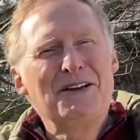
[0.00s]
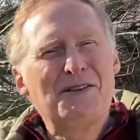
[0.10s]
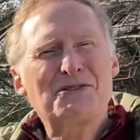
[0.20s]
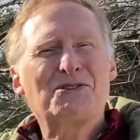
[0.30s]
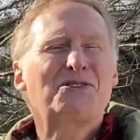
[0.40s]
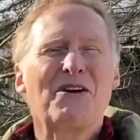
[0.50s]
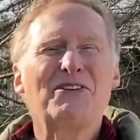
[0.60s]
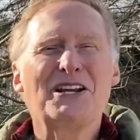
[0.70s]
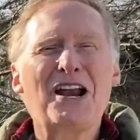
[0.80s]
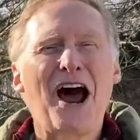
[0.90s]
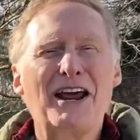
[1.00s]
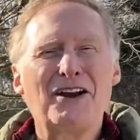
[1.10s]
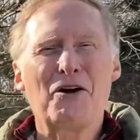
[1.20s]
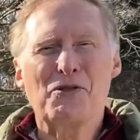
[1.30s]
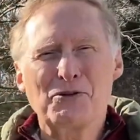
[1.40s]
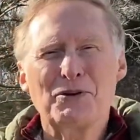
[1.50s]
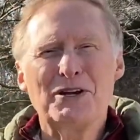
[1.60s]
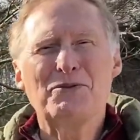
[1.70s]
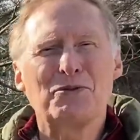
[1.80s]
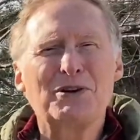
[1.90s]
This is
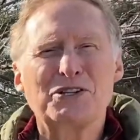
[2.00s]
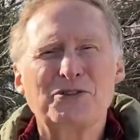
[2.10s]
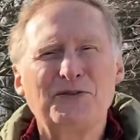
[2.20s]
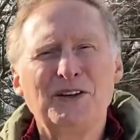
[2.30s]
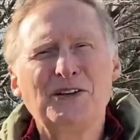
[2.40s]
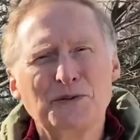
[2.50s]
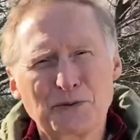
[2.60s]
7903 Richfield